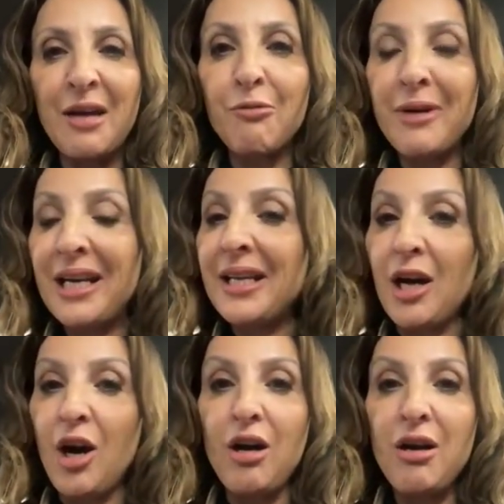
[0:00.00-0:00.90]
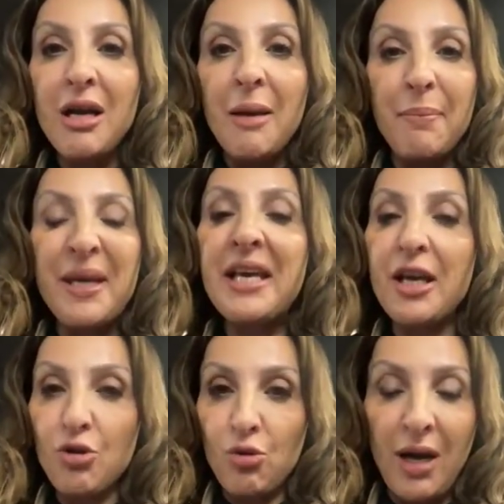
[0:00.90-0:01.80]
They really are being
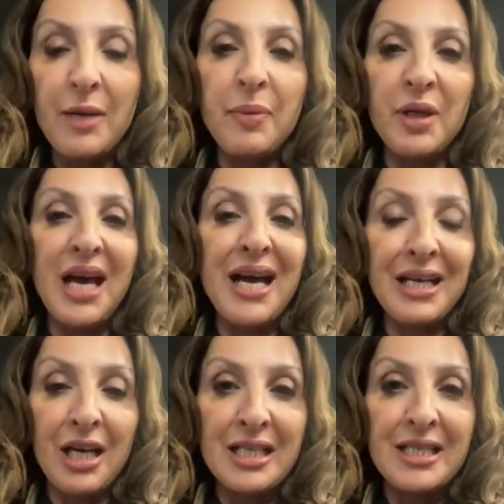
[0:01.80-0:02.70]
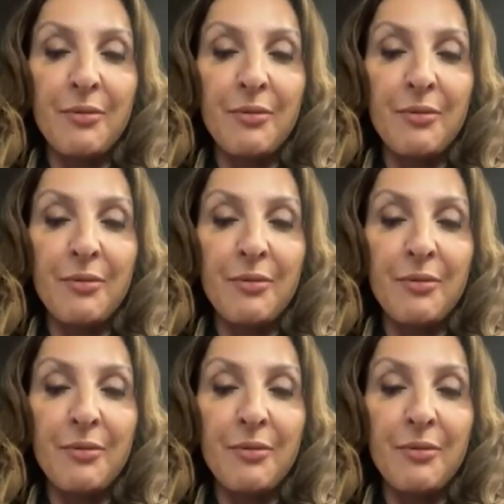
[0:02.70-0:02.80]
incredible allies,